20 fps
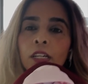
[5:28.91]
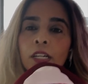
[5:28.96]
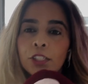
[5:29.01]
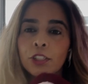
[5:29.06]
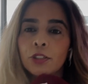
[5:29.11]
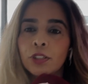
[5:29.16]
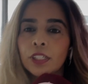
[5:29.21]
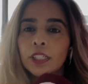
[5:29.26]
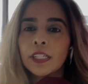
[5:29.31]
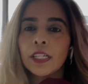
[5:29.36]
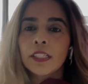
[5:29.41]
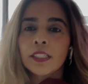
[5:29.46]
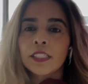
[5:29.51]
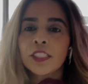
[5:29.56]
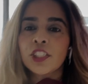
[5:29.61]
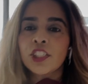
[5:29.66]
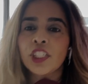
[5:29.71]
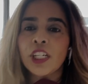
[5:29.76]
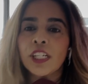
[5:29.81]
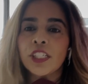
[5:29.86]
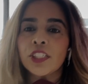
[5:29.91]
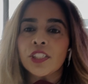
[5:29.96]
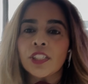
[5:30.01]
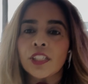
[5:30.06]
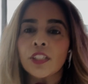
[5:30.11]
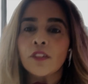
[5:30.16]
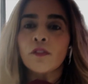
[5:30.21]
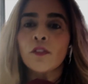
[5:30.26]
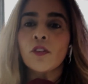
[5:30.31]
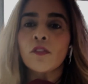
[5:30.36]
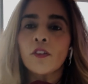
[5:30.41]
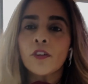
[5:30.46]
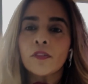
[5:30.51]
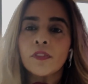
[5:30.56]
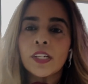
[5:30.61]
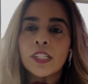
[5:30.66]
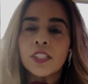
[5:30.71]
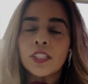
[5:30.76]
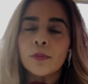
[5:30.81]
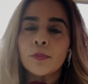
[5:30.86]
You can get these changes in the vulvar
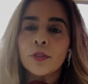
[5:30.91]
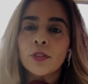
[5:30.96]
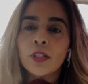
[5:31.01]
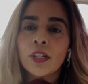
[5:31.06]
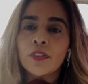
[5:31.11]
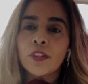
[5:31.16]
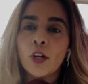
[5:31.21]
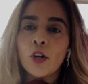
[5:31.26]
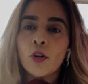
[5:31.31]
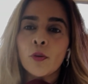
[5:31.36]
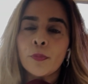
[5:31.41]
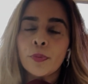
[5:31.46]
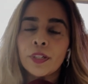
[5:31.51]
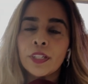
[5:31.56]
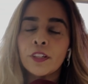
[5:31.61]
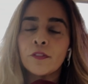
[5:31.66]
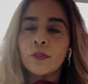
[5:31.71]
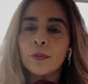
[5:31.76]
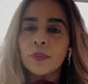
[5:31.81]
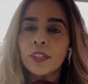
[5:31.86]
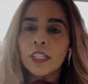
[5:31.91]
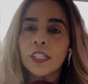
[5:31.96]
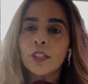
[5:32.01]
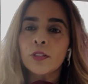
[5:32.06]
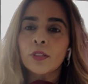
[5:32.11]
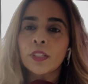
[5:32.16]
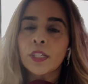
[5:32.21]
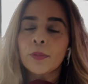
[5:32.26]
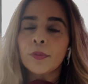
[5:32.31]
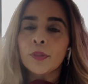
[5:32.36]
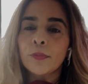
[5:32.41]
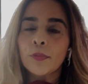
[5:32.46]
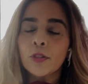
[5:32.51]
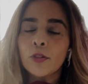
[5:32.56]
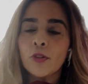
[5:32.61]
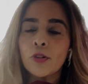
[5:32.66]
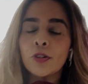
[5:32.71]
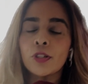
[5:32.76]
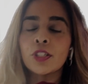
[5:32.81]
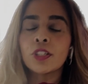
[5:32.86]
vestibule at the opening from the inner labia
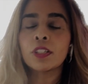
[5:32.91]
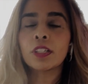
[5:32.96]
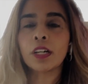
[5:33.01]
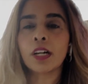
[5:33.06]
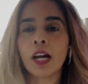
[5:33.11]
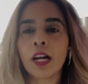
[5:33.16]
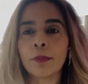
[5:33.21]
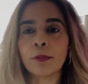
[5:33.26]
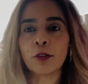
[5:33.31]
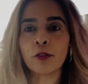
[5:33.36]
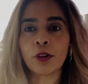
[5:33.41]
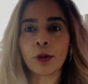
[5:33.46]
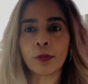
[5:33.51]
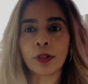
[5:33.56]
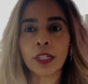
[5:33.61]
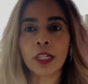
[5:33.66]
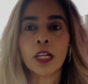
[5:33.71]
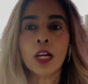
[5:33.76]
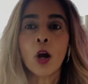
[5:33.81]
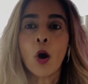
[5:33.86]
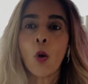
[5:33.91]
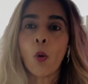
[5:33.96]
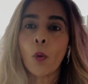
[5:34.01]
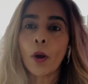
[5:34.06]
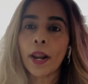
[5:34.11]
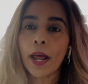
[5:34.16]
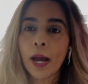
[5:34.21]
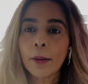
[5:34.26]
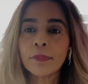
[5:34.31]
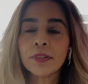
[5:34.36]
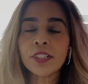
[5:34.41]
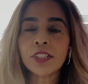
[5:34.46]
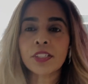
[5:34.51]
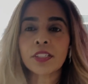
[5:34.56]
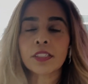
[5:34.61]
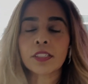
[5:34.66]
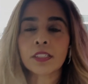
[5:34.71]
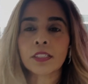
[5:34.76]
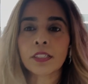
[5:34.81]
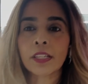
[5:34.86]
minora to the hymen remnant. What happens to
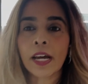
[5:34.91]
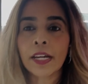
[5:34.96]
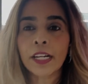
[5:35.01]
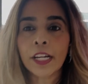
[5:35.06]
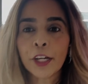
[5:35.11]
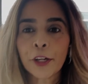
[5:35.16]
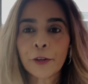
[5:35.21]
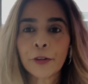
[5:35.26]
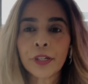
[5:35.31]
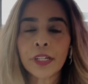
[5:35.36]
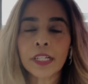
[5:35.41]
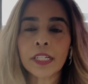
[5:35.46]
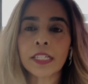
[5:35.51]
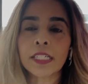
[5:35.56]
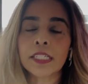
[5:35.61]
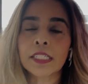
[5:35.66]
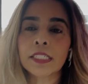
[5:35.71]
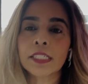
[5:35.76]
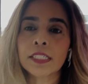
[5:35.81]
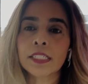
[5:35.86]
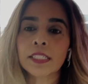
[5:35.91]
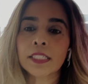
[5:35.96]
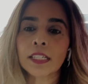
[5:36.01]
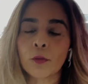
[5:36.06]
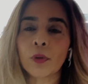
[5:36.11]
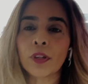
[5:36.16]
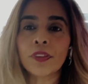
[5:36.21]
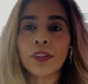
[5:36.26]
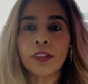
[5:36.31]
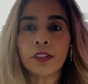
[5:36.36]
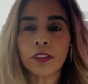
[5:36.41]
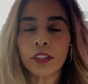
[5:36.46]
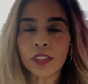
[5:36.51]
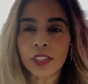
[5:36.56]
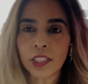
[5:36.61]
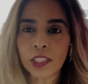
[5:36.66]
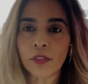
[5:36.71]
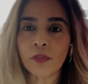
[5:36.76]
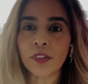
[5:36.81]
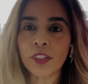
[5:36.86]
that area is with the
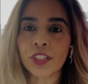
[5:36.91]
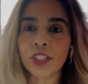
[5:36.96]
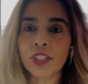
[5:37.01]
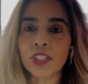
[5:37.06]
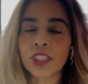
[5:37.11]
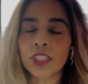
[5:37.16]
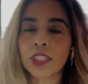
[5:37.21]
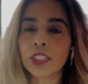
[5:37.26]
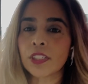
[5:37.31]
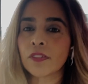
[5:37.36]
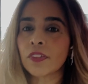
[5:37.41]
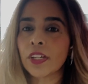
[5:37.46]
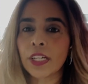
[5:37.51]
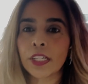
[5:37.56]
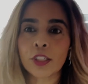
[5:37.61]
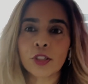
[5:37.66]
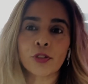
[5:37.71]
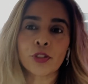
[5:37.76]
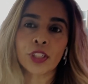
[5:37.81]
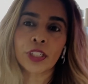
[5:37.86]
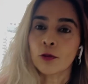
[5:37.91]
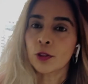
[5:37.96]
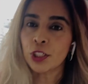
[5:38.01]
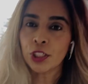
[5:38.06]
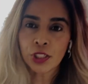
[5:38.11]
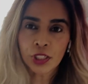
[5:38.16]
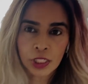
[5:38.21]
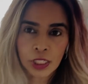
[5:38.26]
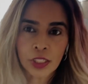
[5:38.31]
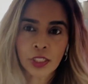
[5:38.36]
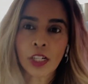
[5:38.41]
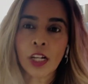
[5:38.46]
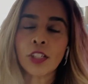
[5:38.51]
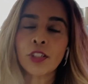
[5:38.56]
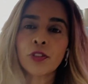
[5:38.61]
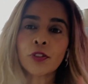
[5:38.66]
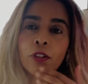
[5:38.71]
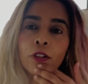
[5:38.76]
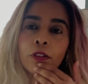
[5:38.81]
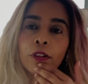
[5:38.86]
deficiencies of androgen, which is
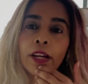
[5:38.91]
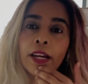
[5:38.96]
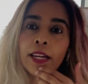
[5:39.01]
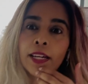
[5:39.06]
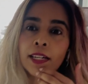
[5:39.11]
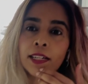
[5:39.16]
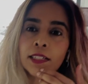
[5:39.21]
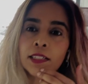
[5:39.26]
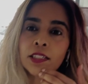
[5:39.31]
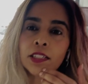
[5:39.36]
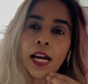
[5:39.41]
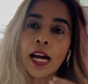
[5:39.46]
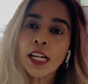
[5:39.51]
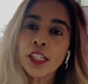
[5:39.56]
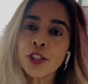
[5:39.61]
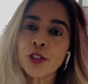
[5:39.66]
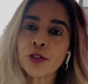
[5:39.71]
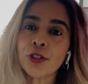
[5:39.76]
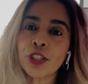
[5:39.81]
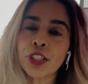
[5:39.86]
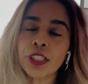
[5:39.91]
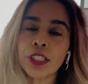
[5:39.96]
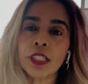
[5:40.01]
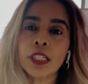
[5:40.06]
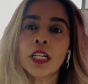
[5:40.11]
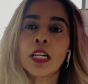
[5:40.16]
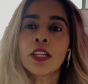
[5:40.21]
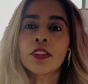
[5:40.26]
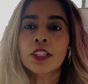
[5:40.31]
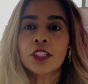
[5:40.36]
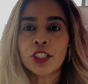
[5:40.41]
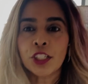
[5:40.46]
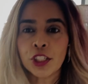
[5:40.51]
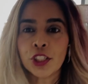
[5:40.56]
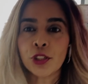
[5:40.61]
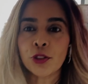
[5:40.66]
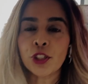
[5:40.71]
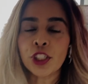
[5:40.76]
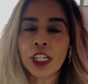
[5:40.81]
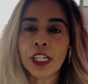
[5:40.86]
testosterone, and estrogen, the
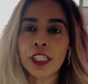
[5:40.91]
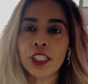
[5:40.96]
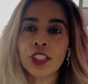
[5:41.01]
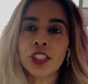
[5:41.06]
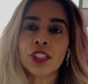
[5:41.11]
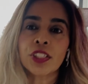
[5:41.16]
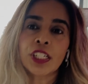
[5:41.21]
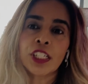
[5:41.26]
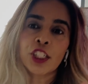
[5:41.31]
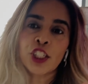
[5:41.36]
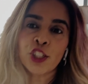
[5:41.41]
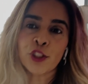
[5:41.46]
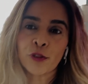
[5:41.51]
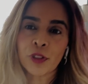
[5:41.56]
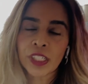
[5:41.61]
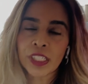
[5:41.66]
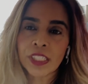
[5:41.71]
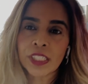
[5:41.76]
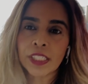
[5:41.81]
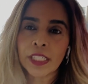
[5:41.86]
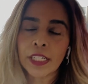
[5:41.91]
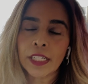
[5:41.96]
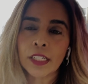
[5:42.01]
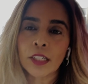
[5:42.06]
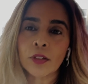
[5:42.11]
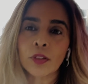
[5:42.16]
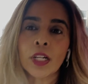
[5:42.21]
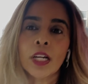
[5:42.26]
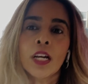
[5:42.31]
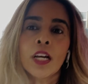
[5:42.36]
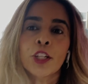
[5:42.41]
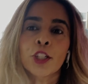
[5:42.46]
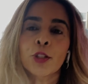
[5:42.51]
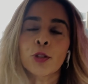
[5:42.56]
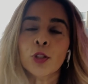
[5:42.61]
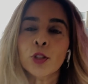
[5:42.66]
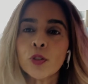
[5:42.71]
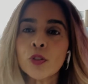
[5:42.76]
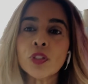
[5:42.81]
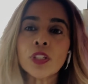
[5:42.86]
tissue changes, it shrinks down. You
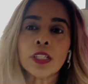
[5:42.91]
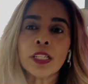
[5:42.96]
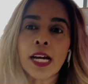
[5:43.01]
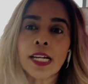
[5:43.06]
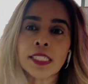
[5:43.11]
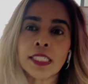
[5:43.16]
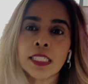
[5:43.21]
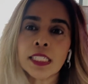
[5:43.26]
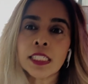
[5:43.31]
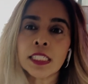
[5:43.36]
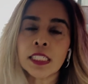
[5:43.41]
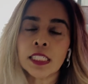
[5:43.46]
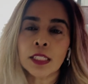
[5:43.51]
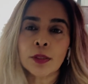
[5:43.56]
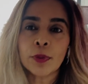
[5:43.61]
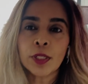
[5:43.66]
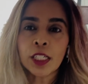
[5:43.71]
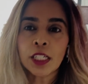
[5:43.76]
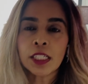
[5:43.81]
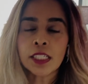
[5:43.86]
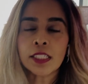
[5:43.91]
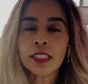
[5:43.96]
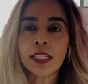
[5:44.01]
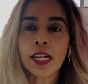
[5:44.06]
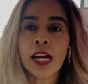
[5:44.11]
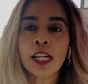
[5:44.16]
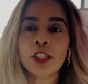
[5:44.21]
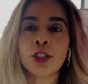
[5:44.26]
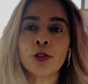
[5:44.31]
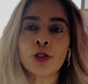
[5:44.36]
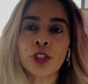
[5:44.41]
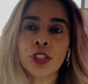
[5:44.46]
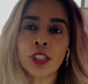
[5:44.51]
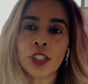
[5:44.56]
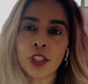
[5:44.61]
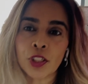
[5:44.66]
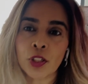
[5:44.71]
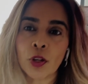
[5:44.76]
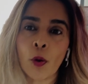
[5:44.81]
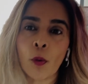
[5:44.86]
lose elasticity because estrogen
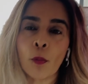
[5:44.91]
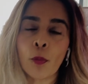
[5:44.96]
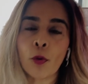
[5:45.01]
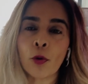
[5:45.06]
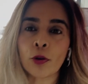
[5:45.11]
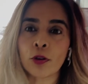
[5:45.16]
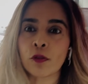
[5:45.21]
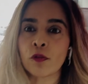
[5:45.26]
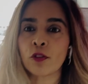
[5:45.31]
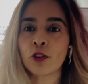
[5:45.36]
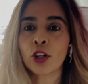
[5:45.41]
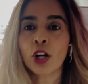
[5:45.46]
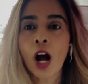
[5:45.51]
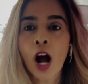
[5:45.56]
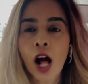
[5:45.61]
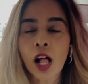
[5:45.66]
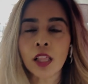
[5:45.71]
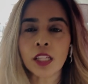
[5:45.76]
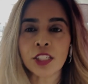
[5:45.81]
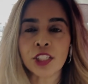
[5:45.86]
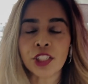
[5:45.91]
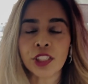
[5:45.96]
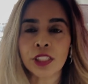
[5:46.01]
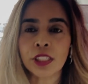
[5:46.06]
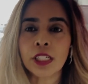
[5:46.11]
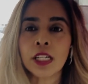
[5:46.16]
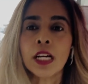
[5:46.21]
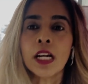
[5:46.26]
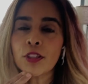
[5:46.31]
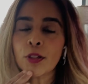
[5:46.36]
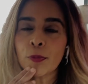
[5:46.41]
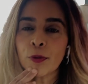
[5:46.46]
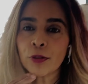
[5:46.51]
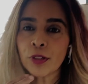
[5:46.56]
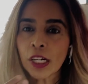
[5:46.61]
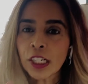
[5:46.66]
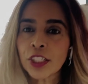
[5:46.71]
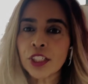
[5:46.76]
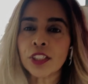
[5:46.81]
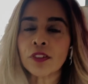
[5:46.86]
is so important for collagen, the
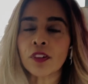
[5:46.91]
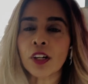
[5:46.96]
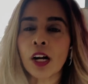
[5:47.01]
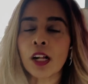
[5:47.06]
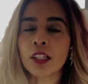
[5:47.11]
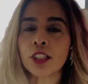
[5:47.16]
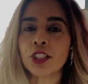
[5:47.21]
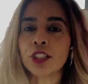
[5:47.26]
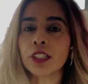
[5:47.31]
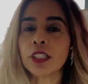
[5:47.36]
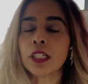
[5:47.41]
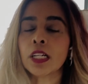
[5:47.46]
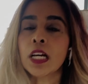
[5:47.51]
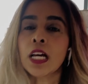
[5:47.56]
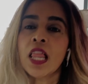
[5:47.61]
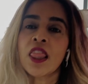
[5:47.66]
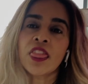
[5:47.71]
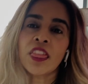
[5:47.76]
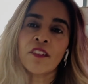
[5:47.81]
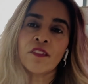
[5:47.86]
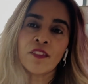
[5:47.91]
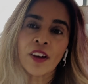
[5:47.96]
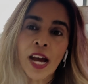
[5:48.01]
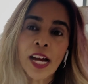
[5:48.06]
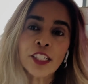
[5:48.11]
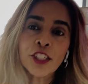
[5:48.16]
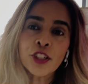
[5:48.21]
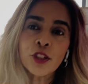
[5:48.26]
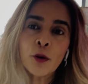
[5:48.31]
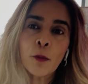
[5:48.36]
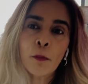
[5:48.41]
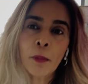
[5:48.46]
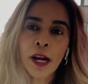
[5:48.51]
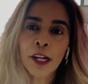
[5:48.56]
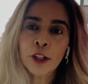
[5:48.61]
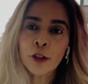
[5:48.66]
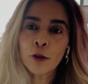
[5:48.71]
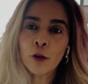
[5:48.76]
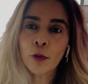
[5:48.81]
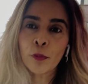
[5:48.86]
production of collagen. The vaginal
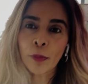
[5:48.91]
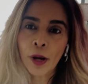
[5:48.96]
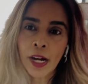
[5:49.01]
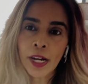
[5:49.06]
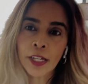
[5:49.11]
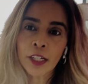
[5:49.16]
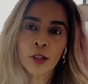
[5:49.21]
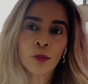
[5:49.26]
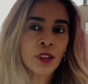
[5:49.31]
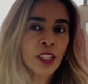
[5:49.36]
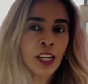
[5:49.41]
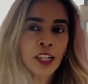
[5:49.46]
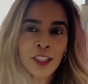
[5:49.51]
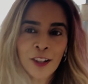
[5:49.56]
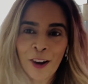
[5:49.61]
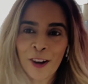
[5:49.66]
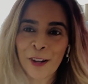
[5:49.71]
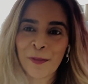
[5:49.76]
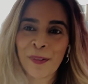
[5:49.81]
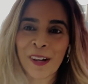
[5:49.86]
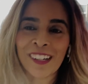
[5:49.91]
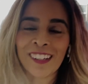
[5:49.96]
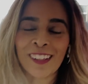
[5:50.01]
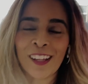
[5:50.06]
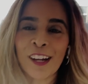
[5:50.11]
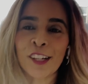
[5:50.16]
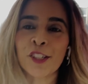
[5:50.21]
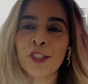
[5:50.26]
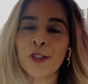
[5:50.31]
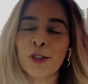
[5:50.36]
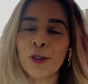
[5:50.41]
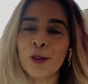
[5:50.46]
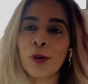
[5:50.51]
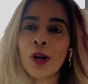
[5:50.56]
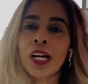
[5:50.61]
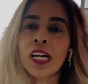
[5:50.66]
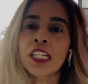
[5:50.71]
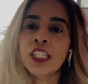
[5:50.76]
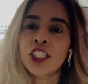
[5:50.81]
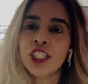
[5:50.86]
microbiome that I talk about a lot too
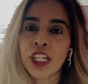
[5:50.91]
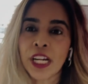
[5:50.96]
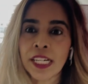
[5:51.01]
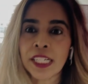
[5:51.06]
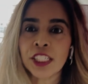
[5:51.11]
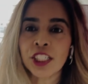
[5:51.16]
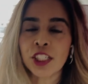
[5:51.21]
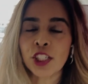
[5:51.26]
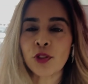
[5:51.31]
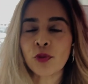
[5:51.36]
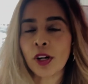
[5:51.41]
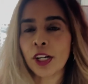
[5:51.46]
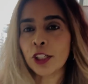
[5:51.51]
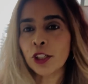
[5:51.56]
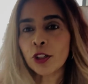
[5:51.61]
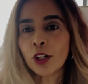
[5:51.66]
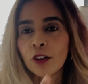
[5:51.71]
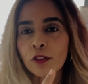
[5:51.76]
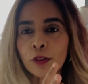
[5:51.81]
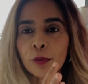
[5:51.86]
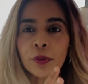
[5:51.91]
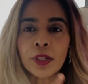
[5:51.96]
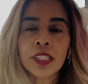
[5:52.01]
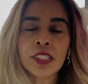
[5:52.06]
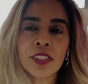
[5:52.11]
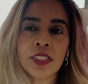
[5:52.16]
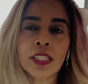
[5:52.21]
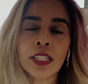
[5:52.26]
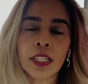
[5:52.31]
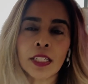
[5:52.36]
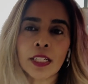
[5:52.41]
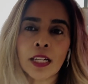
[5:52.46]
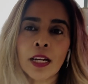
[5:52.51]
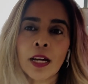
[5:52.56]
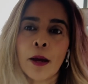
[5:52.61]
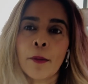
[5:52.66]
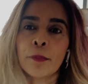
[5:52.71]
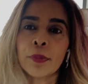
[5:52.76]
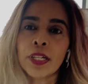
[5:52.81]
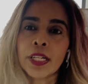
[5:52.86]
changes, right? You go from an acidic
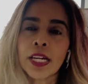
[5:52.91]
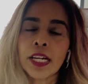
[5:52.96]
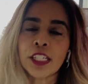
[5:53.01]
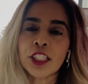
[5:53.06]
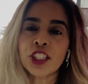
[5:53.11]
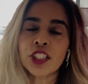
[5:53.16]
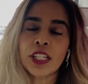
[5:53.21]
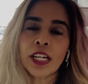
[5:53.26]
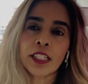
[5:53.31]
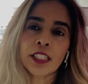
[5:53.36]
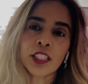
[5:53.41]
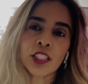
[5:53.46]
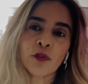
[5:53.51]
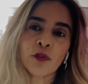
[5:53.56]
pH that is